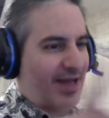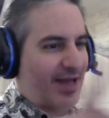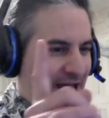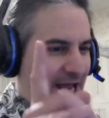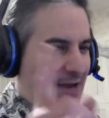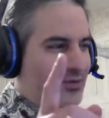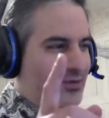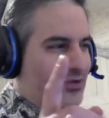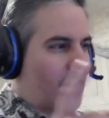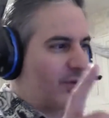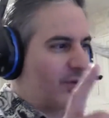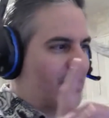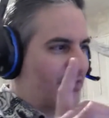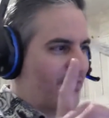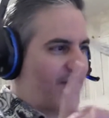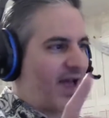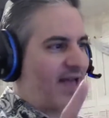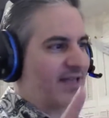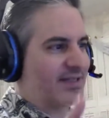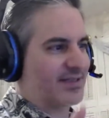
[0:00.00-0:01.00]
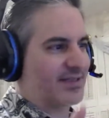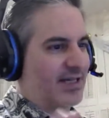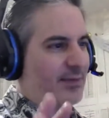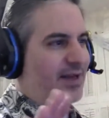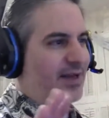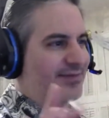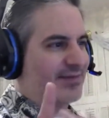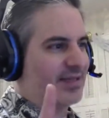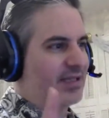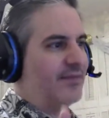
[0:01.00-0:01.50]
I was always fascinated
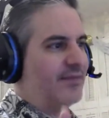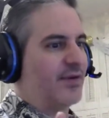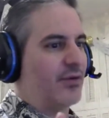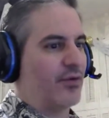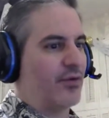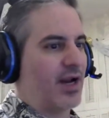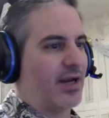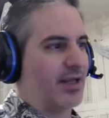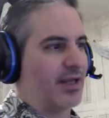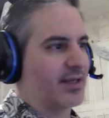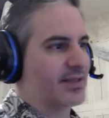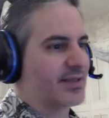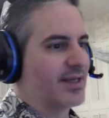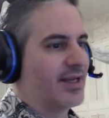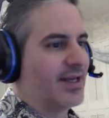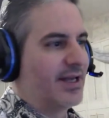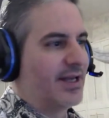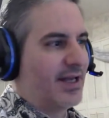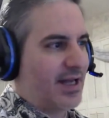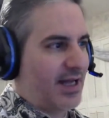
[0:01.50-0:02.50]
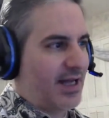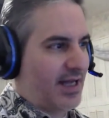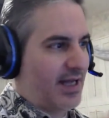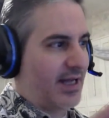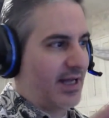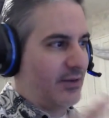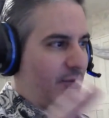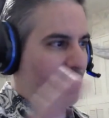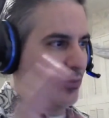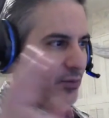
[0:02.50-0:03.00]
by TV ratings,
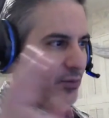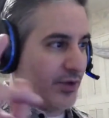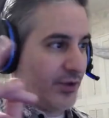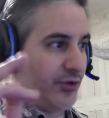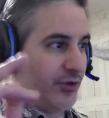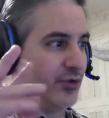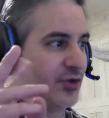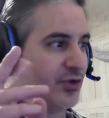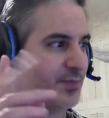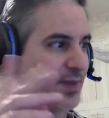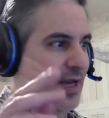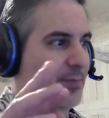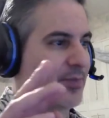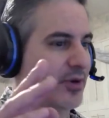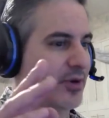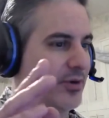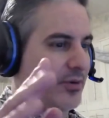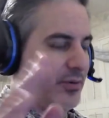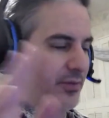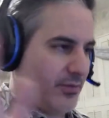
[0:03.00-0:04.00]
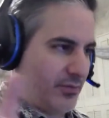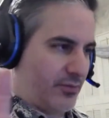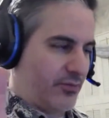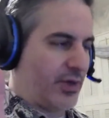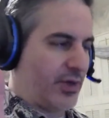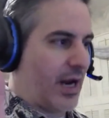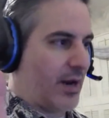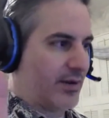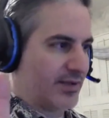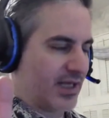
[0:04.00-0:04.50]
and when the newspaper,
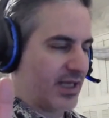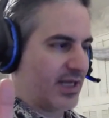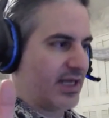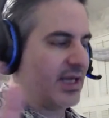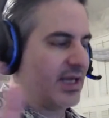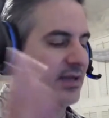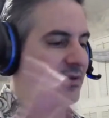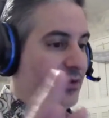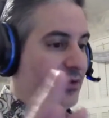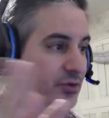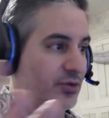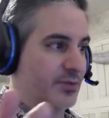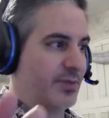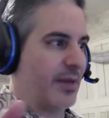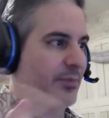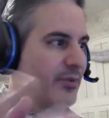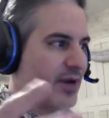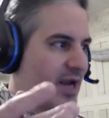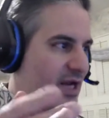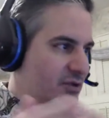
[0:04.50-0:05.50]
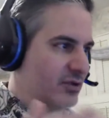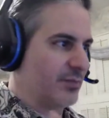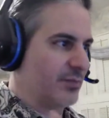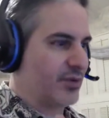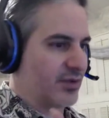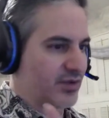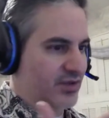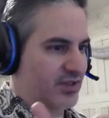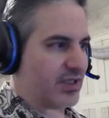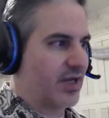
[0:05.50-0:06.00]
when I was a kid, the newspaper actually
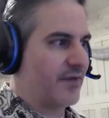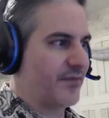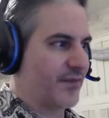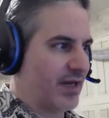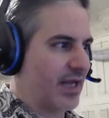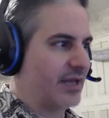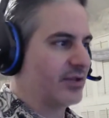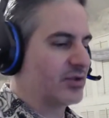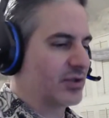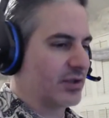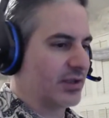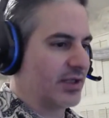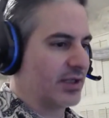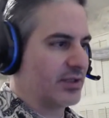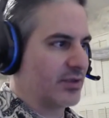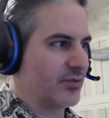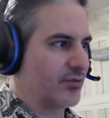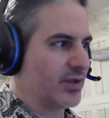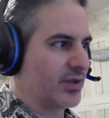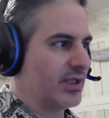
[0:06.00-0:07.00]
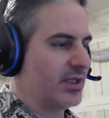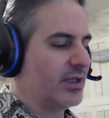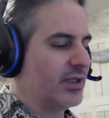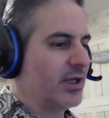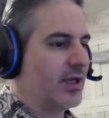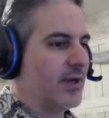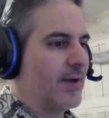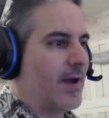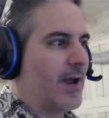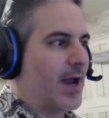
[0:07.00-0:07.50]
put stuff in I used to like to read,
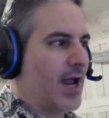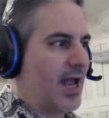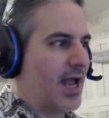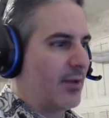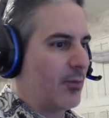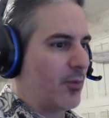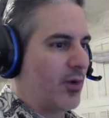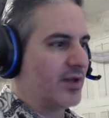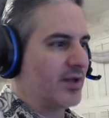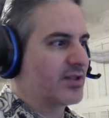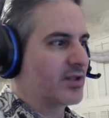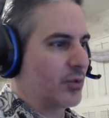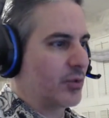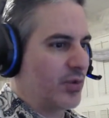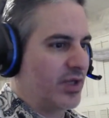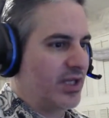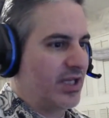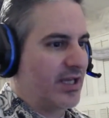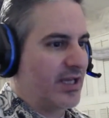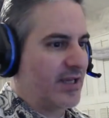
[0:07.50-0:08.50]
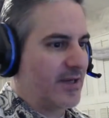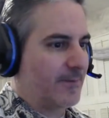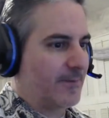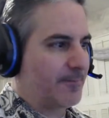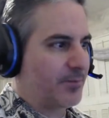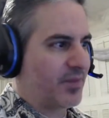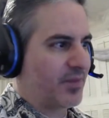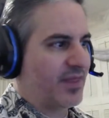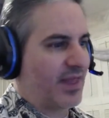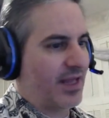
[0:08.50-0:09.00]
and once a week
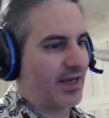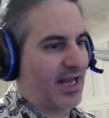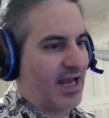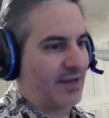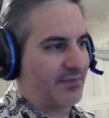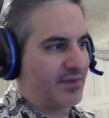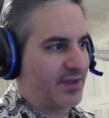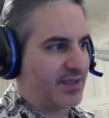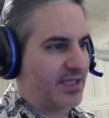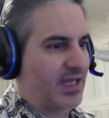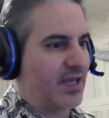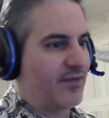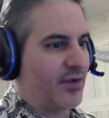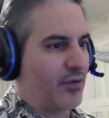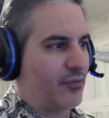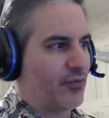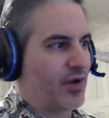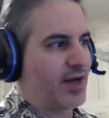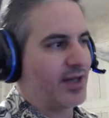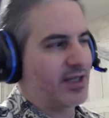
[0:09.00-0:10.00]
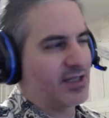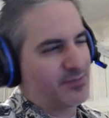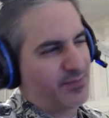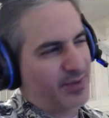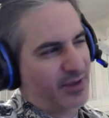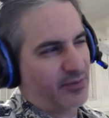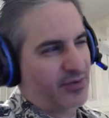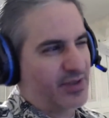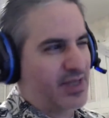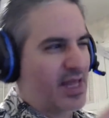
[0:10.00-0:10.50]
they'd have the TV ratings,
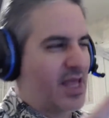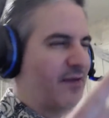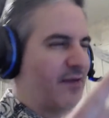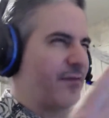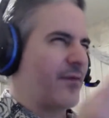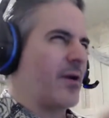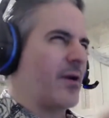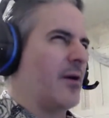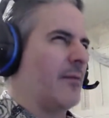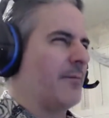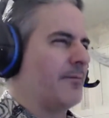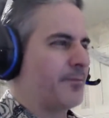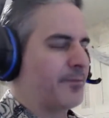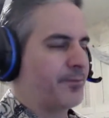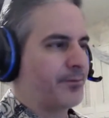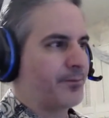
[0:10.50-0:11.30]
but it was like from